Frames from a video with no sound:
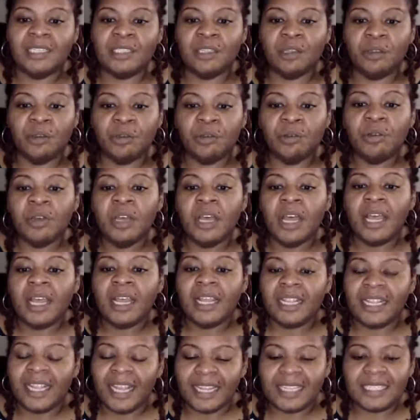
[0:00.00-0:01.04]
So
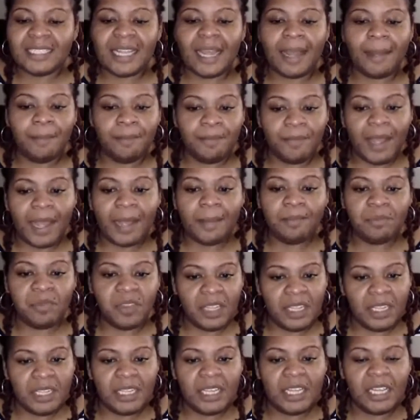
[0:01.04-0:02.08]
yes, I'm
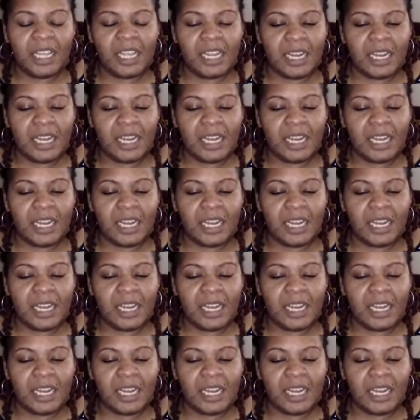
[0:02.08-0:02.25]
thinking